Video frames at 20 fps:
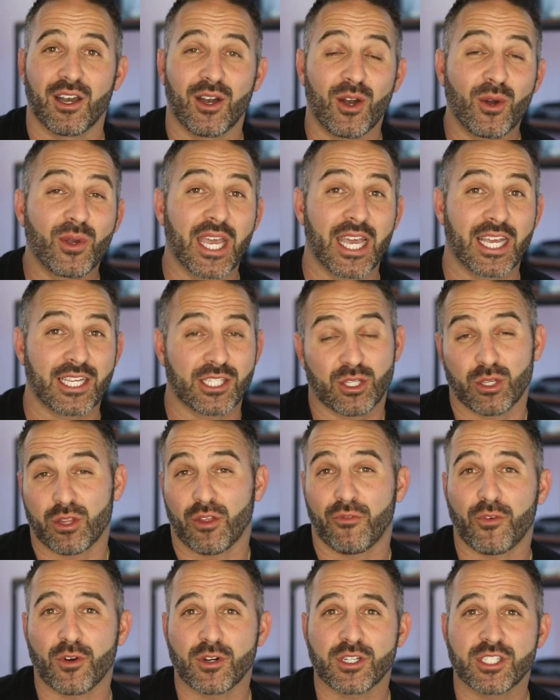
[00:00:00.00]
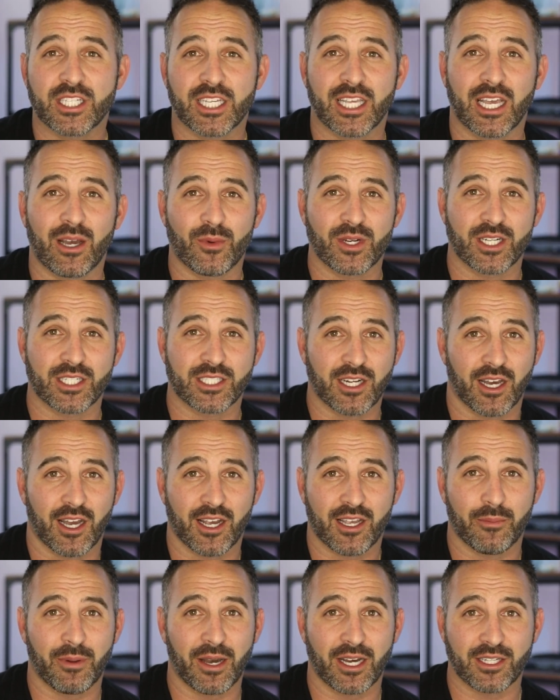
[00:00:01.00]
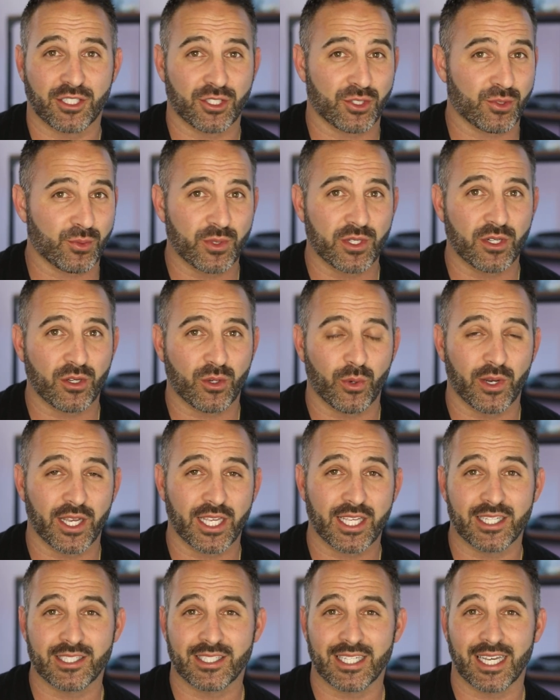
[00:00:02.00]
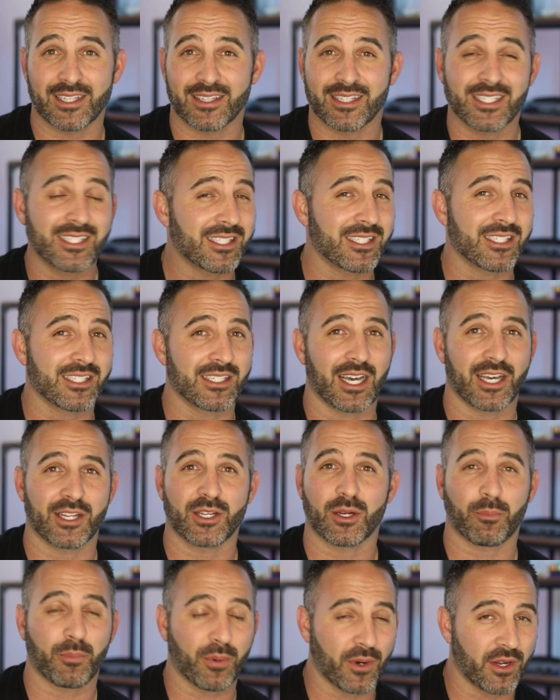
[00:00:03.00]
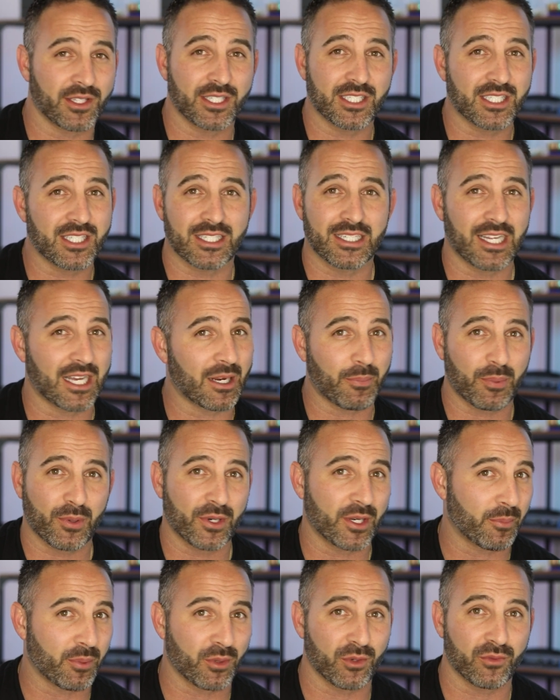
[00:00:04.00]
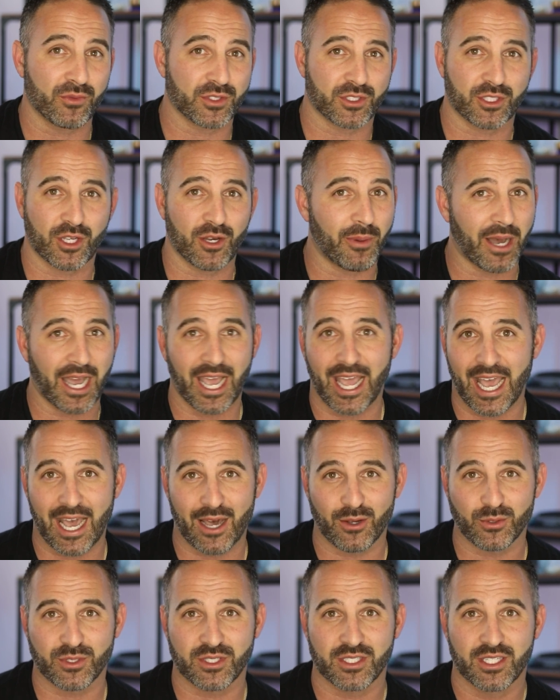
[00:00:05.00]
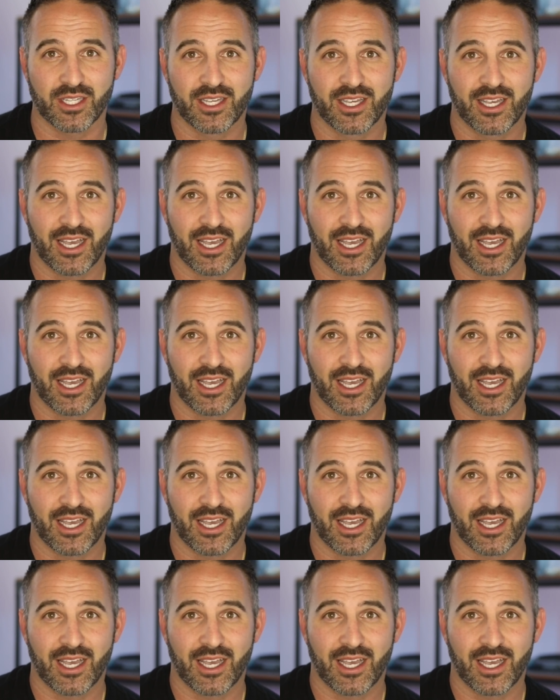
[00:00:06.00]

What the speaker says: Okay, so the first thing I want to talk about just real quick is that this is not a pre-approval to go buy a house.